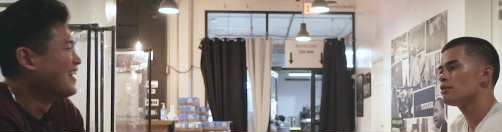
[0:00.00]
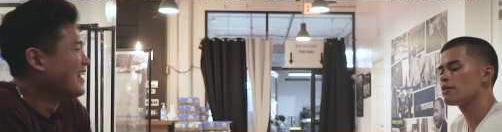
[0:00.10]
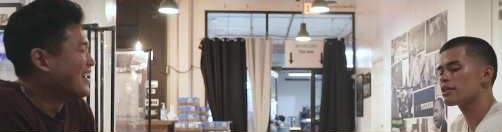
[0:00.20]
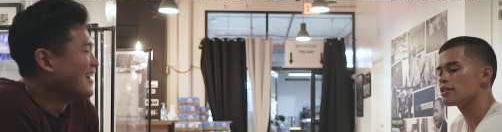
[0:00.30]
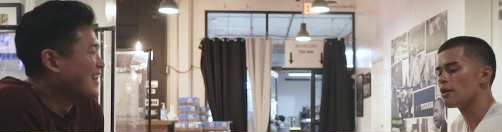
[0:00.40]

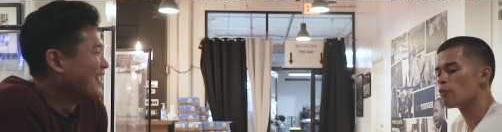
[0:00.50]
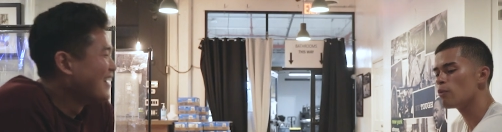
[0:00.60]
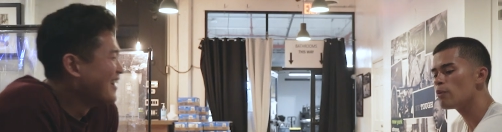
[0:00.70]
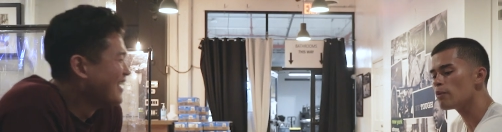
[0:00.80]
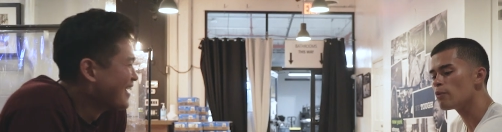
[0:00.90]
Speaker 1: Like uh,
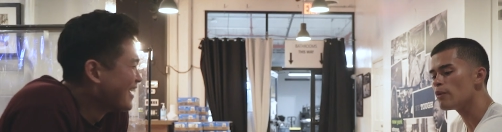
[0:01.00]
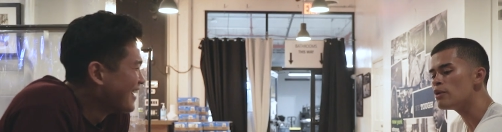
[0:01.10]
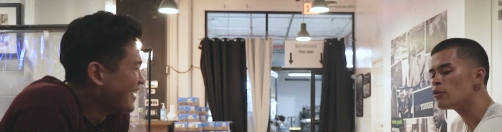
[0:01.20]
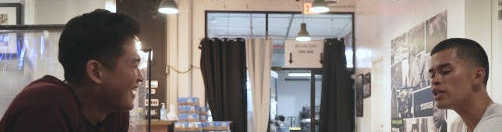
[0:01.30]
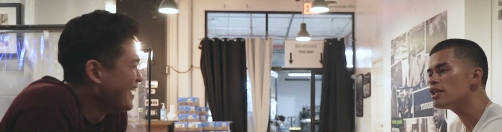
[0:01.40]

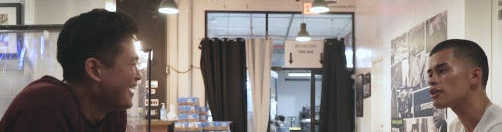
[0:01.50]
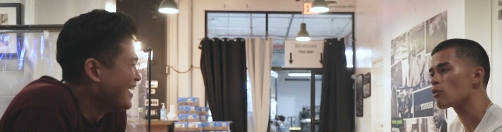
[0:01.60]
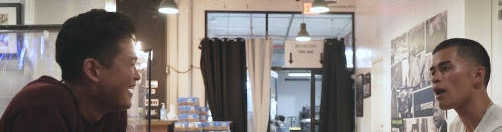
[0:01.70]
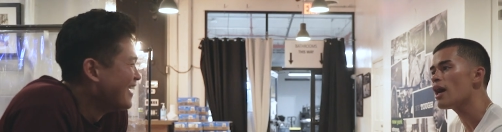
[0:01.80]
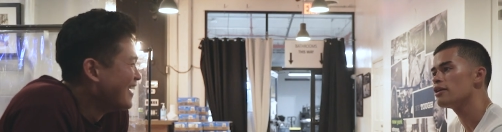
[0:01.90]
we, we need a
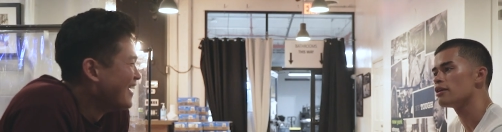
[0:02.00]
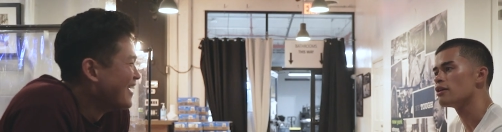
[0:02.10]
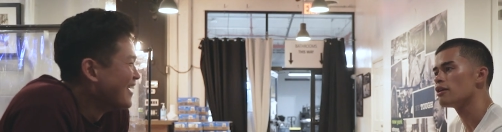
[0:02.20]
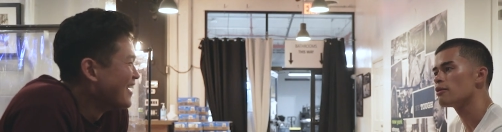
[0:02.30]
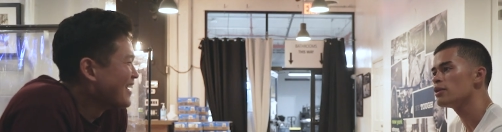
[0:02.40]
Grindr.
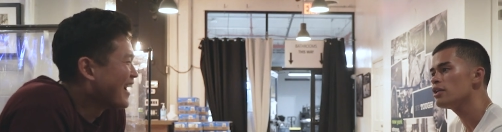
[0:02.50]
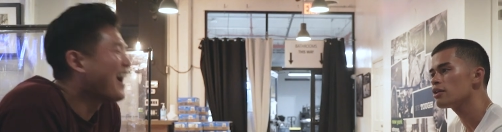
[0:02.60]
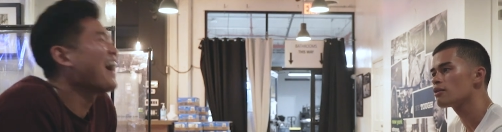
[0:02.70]
We need a